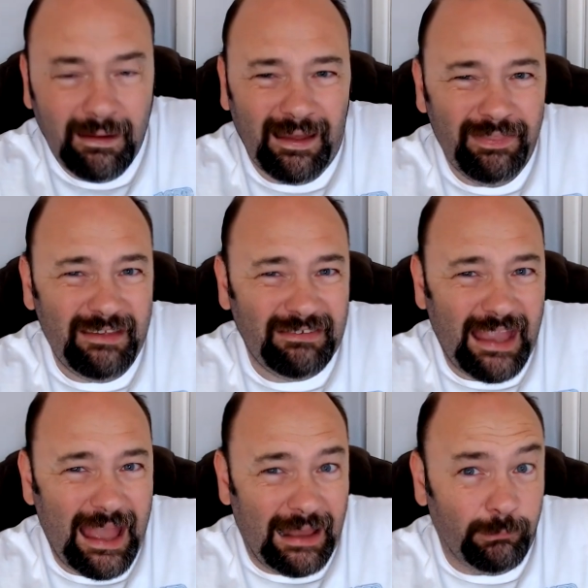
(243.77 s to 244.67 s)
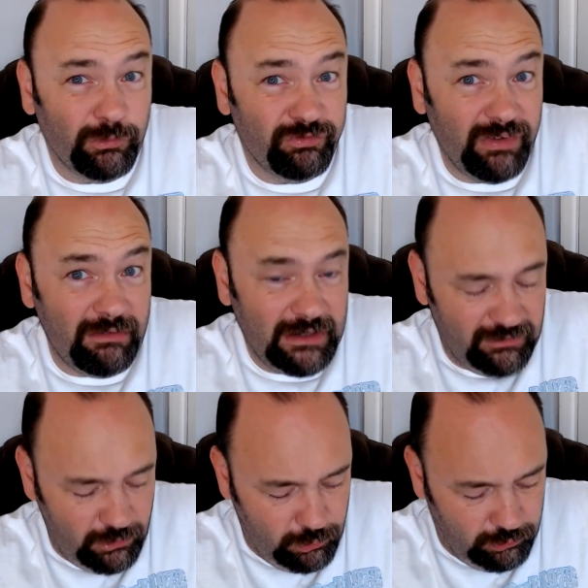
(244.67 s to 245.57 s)
And this can was very
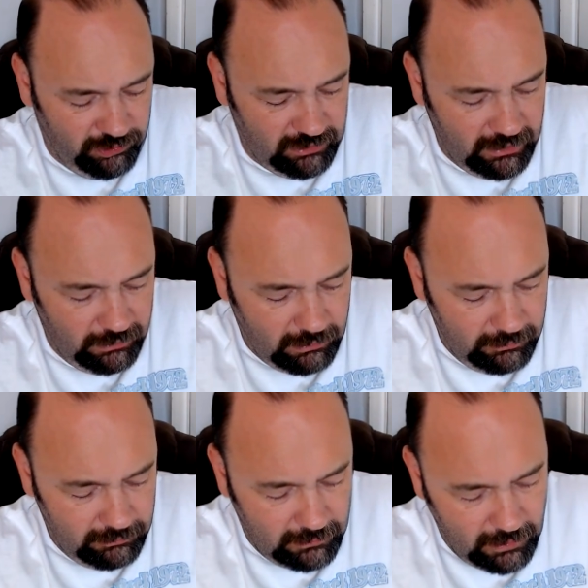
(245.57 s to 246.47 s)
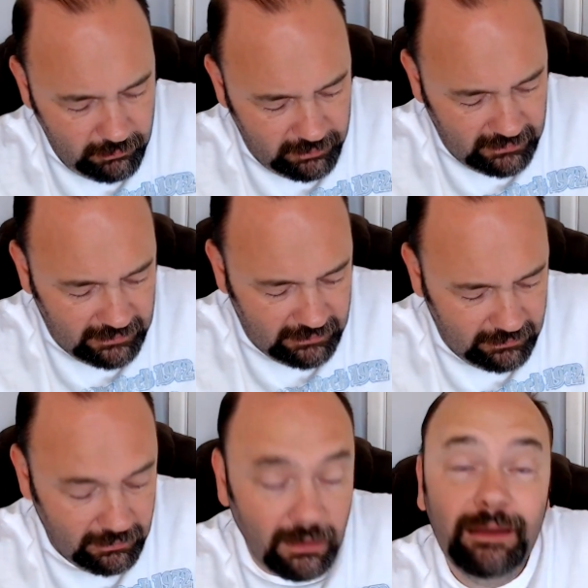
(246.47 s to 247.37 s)
tall, so I'm opening it
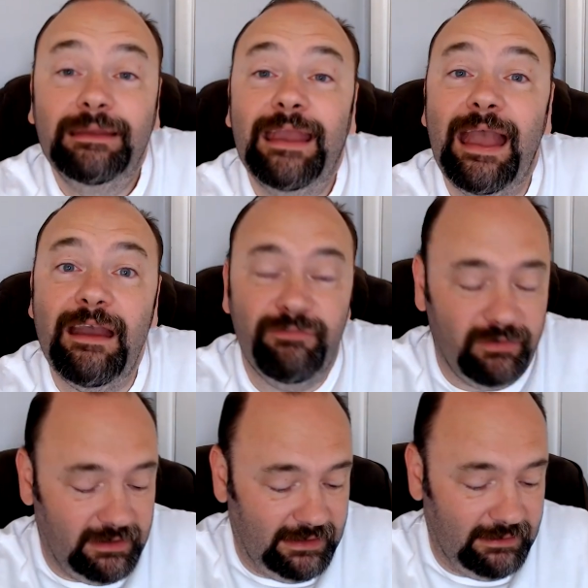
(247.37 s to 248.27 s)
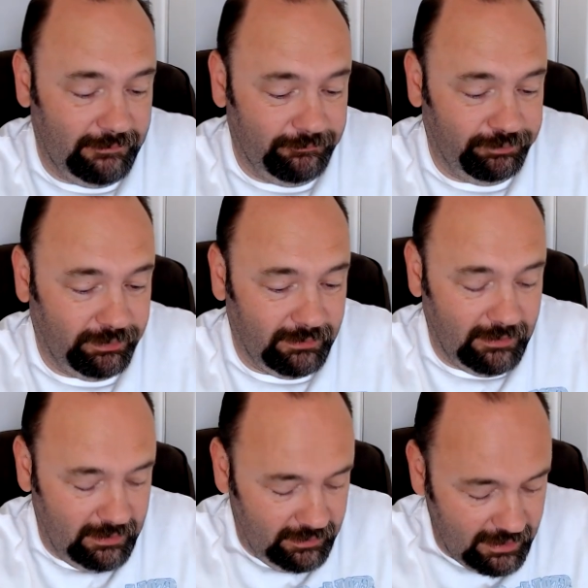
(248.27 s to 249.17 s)
carefully.
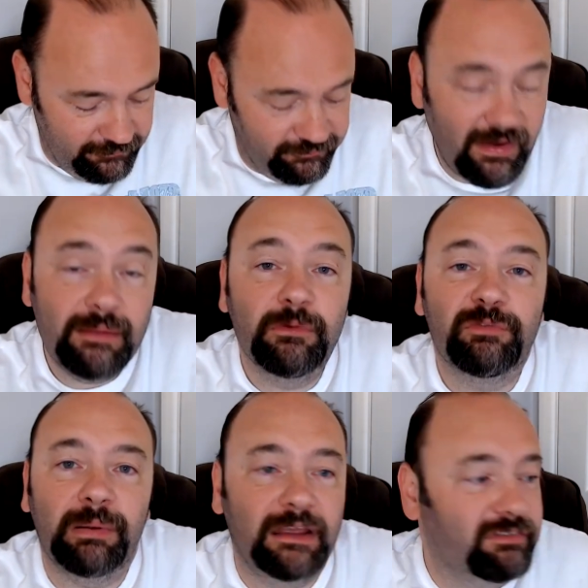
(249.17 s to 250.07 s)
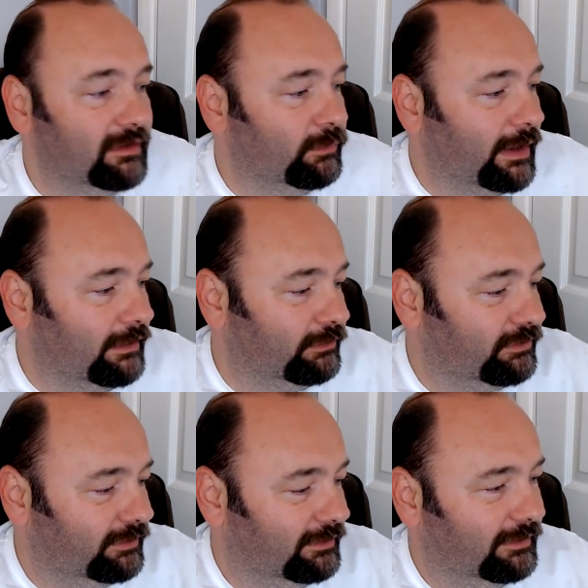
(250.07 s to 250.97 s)
That famous place in
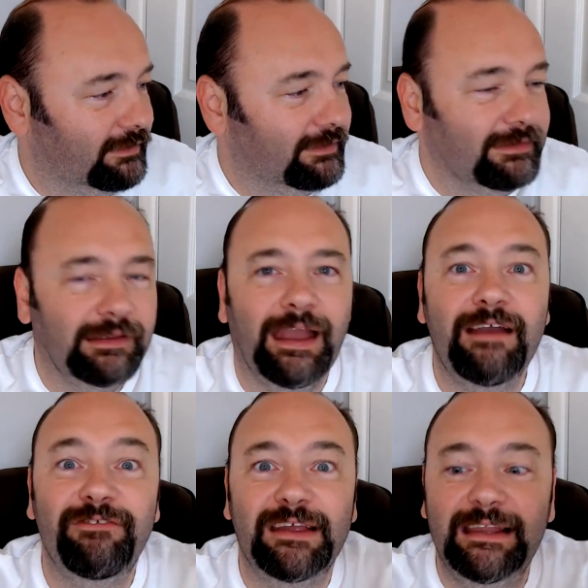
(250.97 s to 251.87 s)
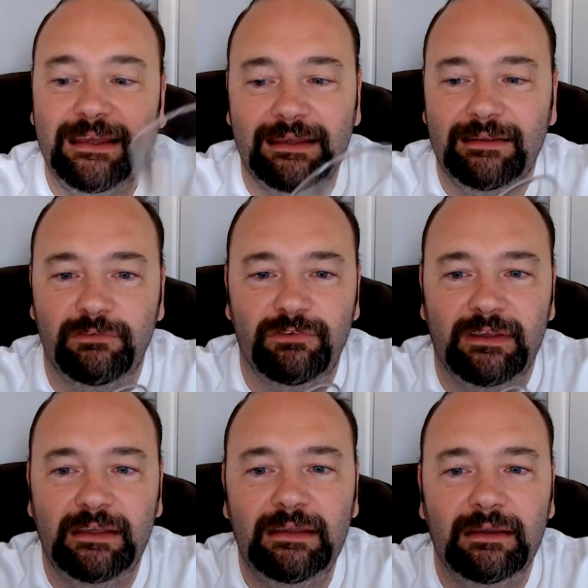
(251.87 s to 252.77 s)
Wales. Carefully, you
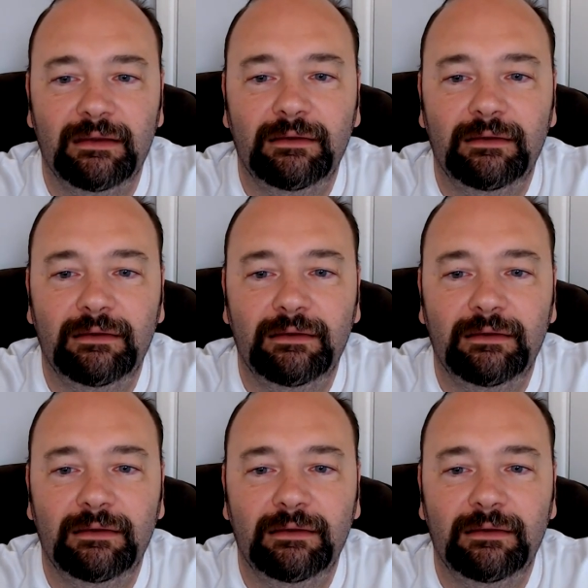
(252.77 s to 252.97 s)
see.